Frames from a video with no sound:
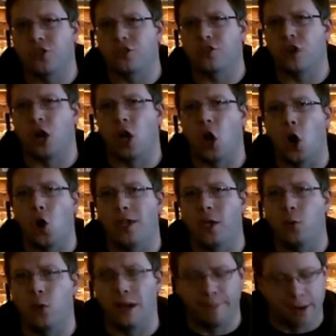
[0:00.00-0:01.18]
strong, oaky,
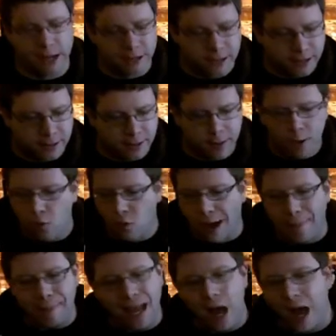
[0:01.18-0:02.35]
woody presence
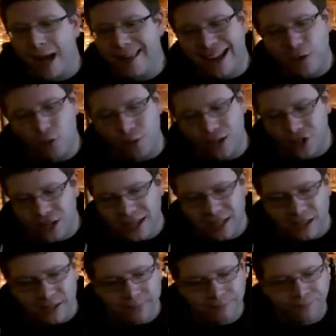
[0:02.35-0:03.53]
right behind that
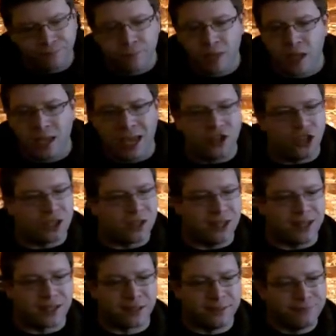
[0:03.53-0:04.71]
richness. It just
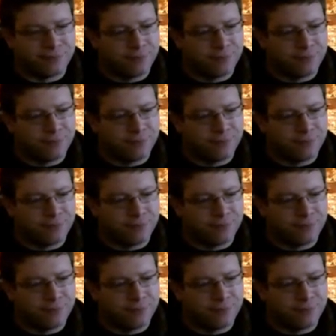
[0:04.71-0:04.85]
is,